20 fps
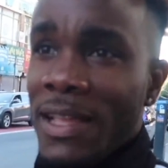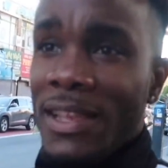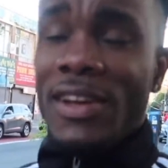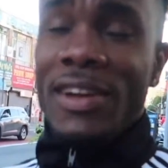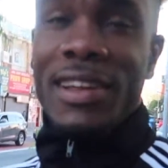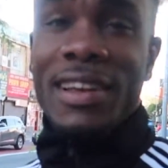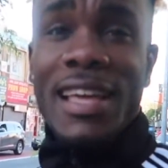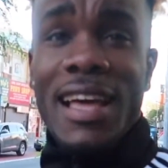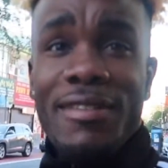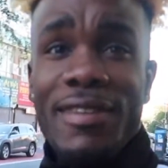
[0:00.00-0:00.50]

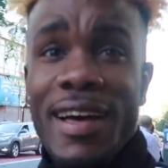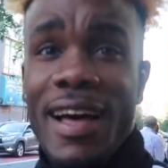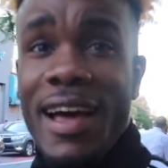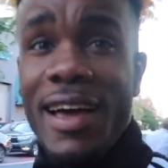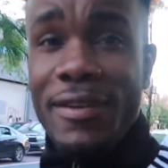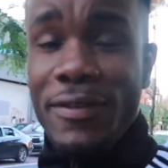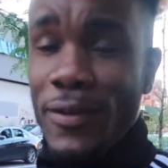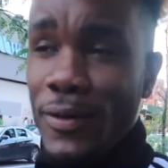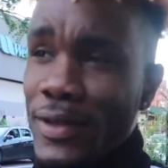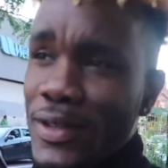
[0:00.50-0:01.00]
luckily I have
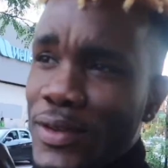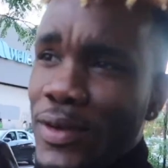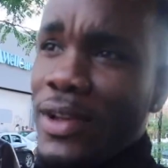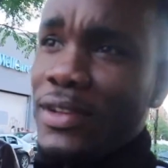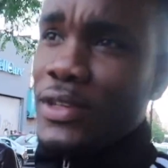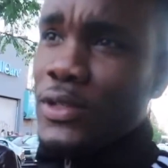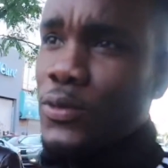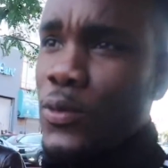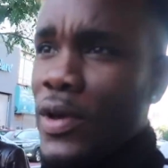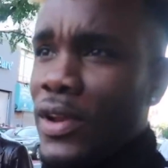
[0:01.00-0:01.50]
an iPhone, so
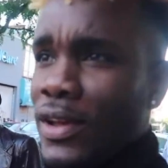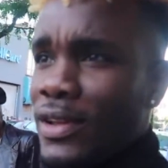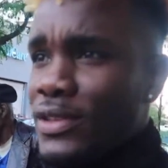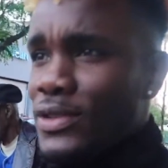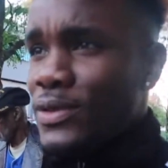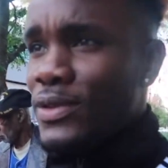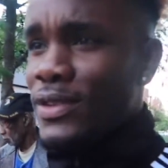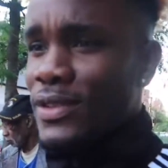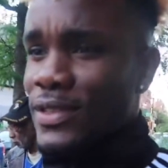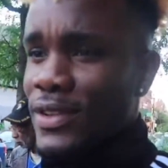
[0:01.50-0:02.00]
I just went
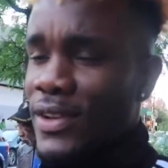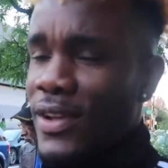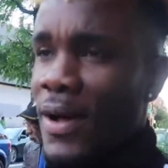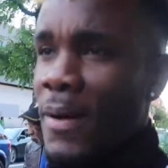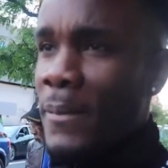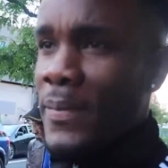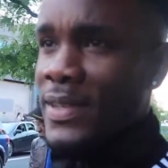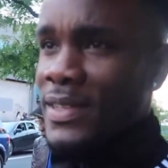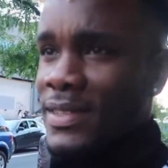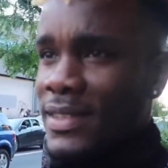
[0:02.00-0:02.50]
onto the
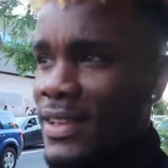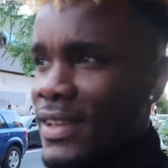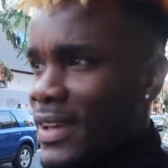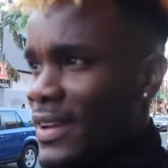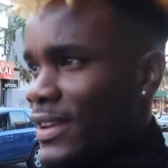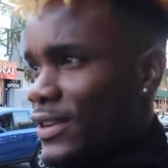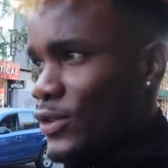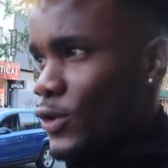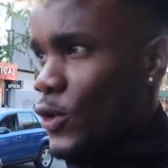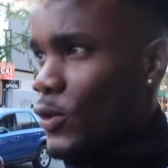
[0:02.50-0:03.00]
compass thing
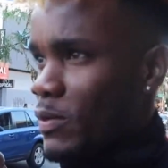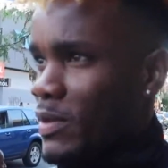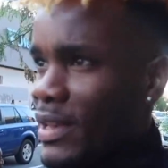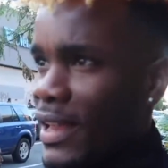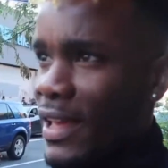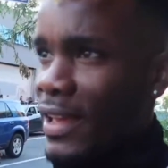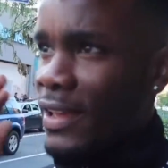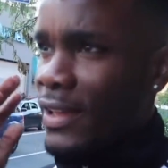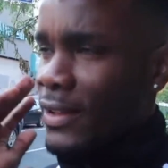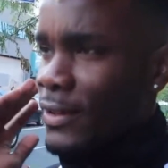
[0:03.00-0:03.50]
and it showed me
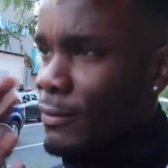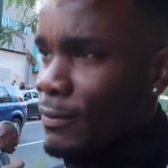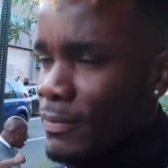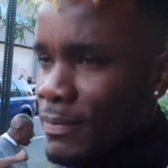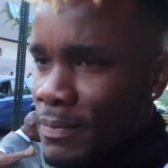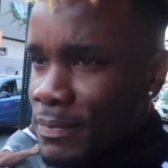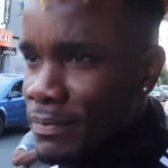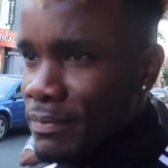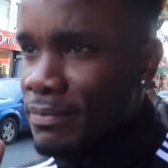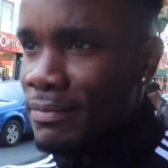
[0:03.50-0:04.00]
like
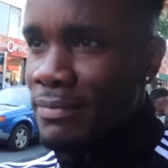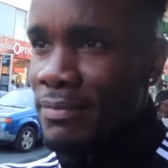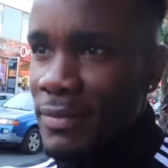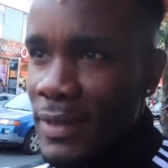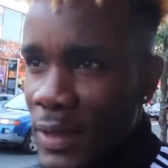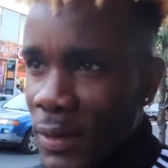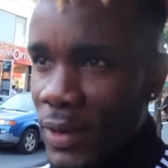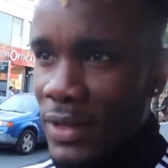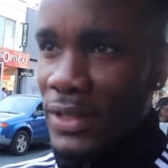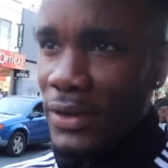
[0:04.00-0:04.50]

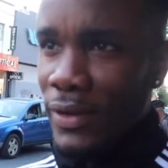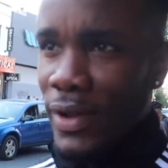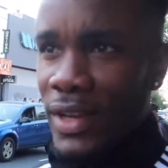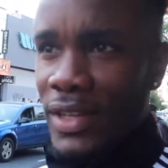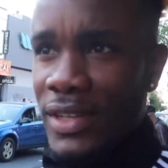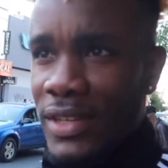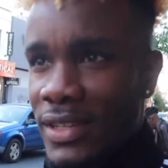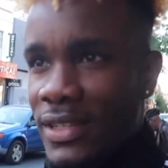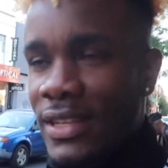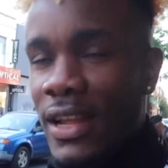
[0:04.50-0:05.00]
what
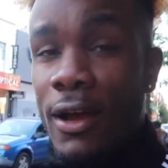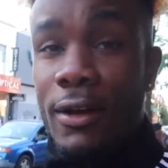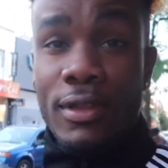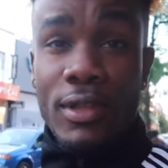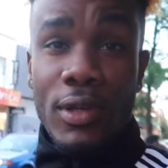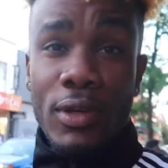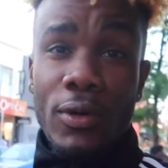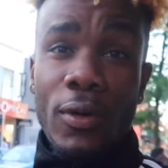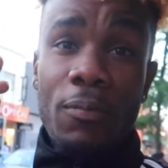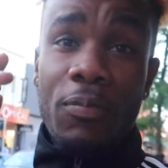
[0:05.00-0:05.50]
direction is
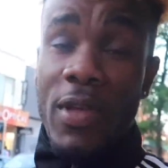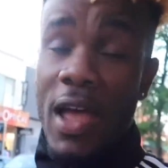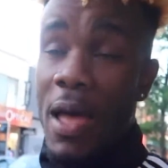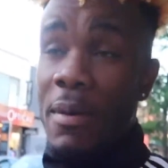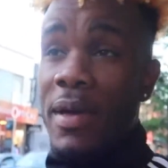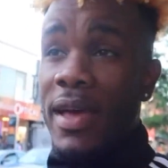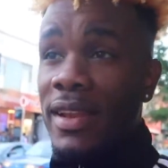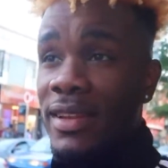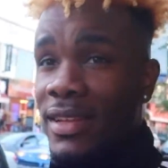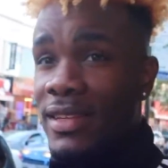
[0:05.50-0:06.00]
south. Though
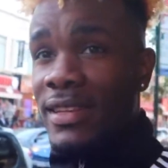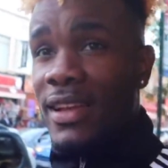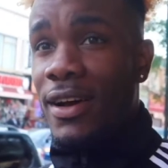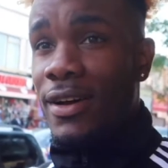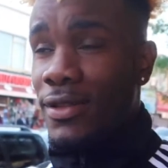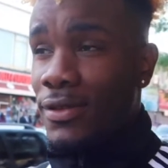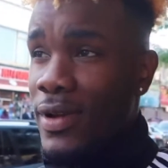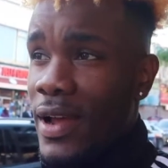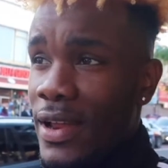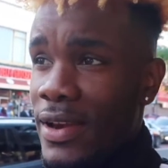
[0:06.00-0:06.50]
I'm heading to
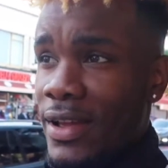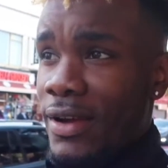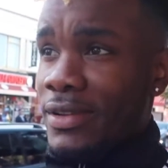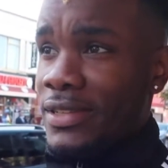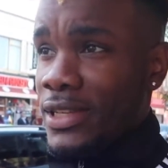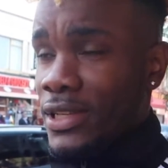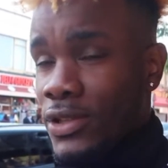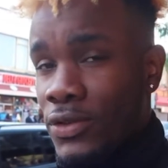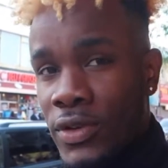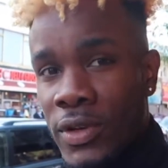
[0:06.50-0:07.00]
south right now.
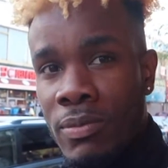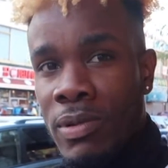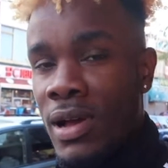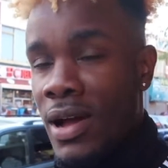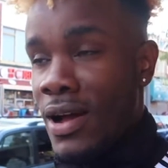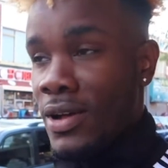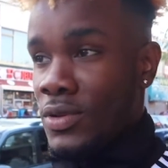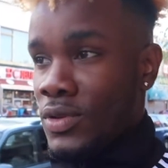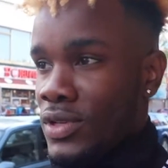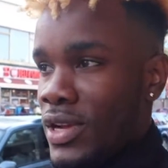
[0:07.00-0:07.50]
It says 3
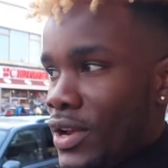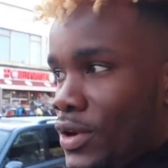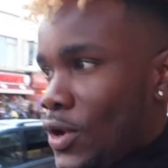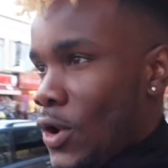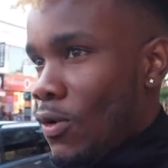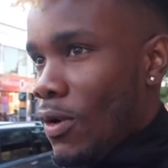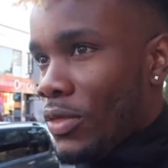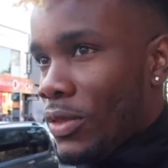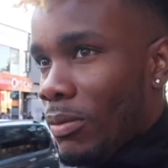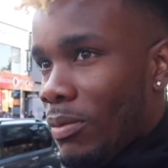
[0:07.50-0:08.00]
blocks, which I
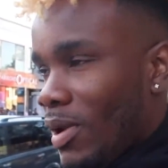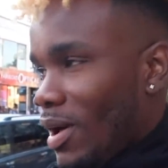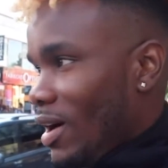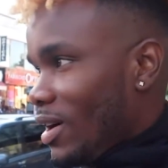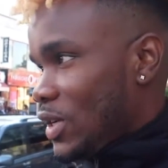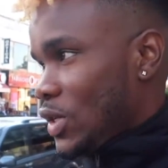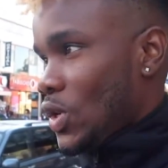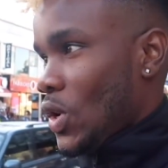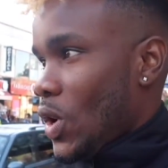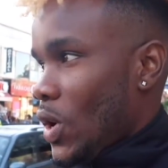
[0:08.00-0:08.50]
know what the
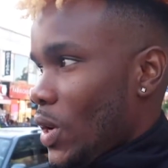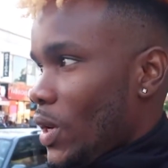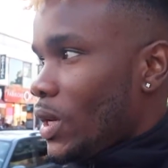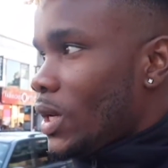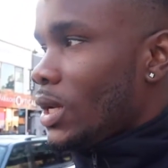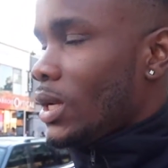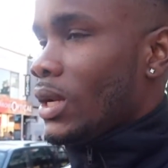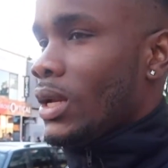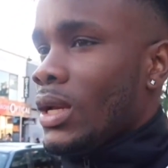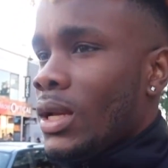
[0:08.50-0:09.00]
blocks are.
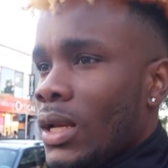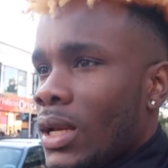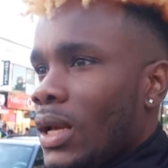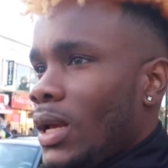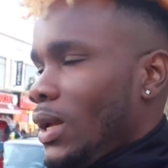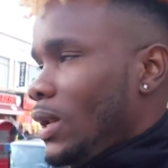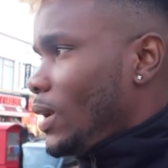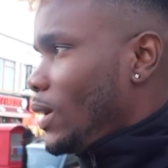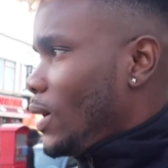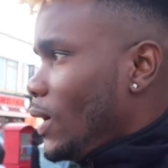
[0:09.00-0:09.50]

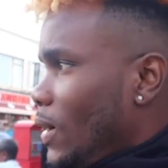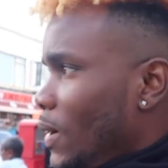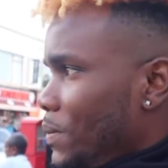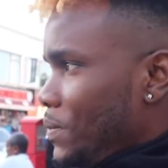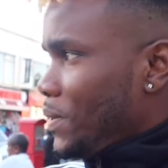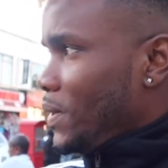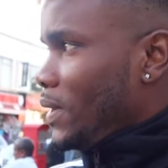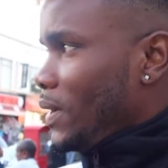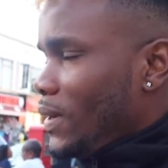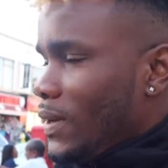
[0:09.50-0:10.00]
And
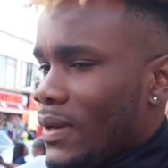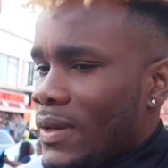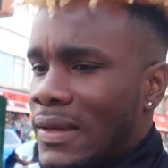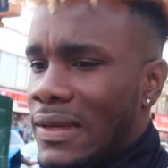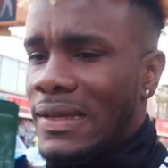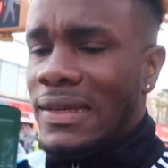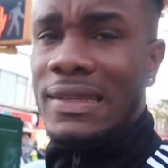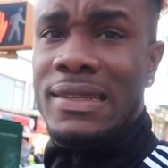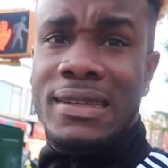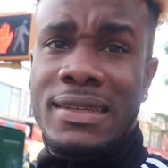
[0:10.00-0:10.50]

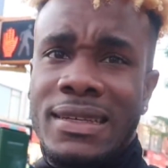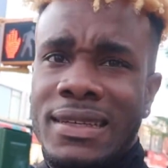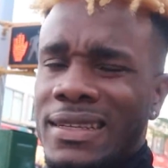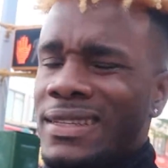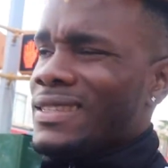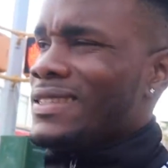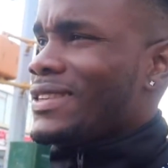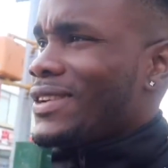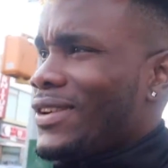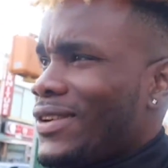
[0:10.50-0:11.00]

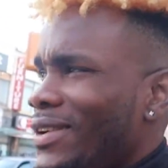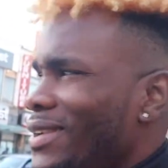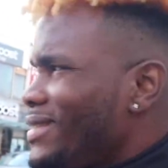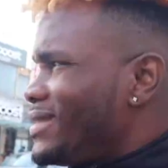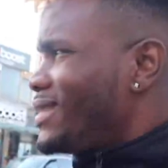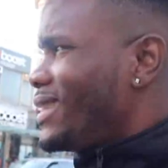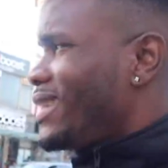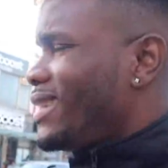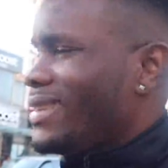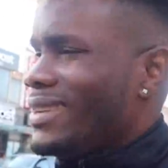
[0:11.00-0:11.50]
yeah, it's
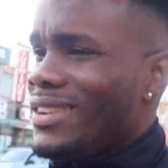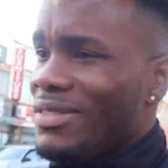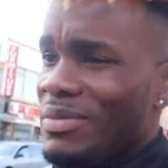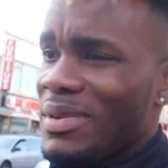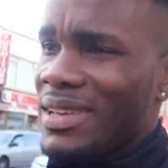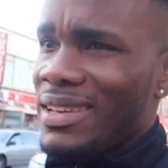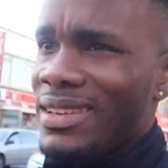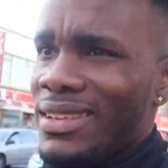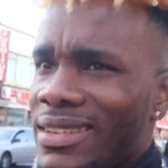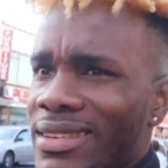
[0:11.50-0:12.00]
crazy out here,
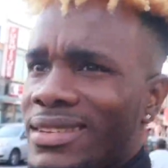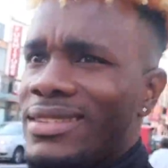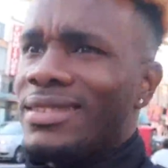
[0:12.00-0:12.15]
man.